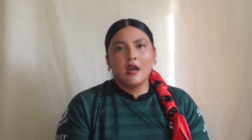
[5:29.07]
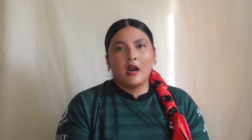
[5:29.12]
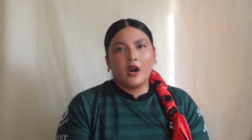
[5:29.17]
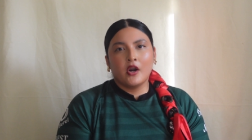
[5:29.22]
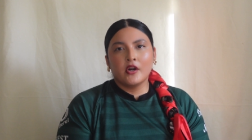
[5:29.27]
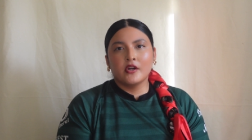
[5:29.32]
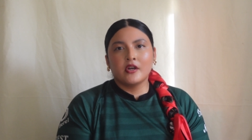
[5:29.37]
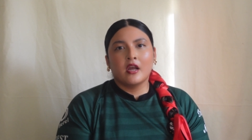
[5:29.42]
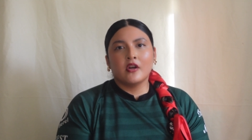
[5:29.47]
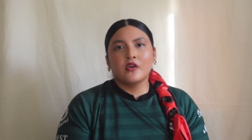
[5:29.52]

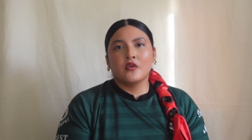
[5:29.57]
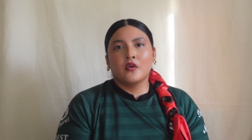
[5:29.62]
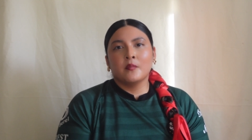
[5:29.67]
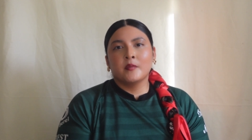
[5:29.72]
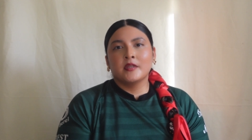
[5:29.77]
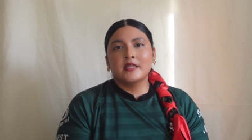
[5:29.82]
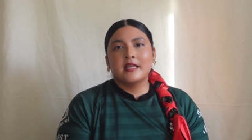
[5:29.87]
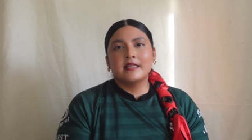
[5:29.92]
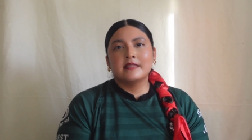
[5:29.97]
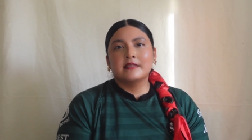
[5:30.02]
are not
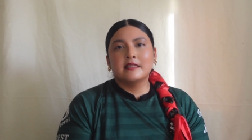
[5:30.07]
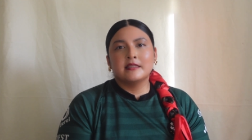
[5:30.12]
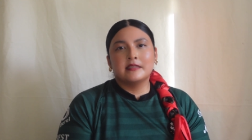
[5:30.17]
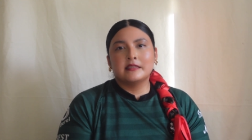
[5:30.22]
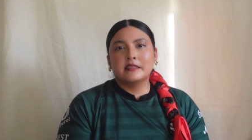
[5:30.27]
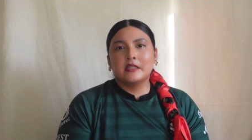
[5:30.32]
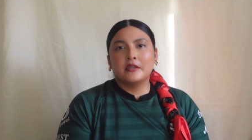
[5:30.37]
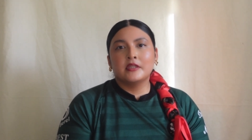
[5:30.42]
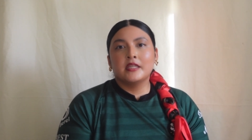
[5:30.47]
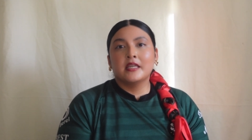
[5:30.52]
normalized
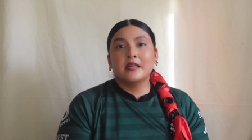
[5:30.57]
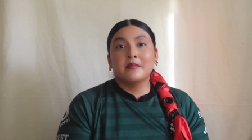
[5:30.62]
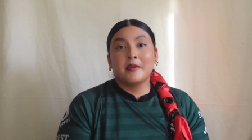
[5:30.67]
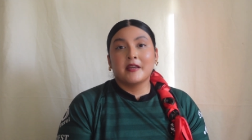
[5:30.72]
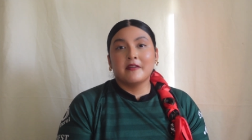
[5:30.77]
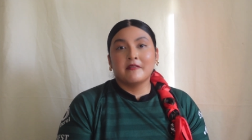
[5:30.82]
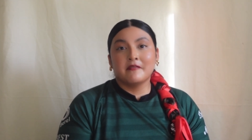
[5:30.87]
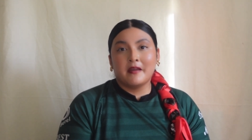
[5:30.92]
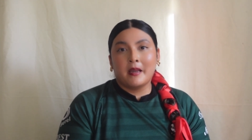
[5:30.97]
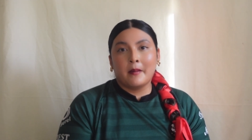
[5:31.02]
necessarily in
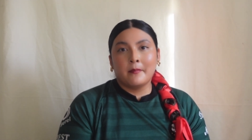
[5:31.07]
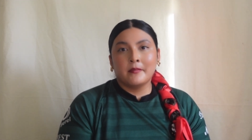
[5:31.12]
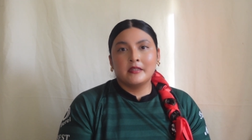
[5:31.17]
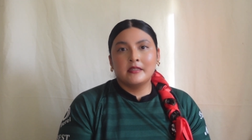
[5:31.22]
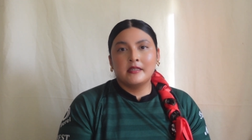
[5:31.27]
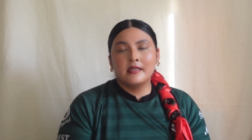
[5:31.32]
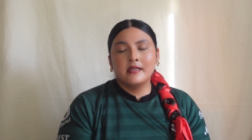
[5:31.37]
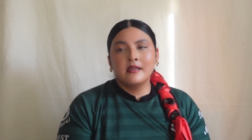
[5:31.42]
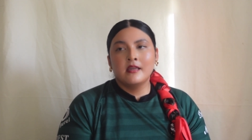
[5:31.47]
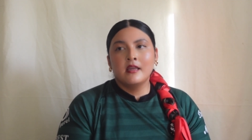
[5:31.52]
my
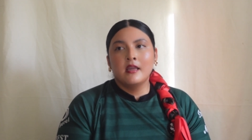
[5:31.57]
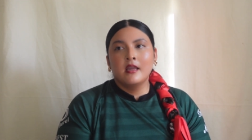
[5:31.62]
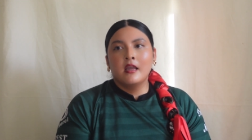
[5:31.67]
family,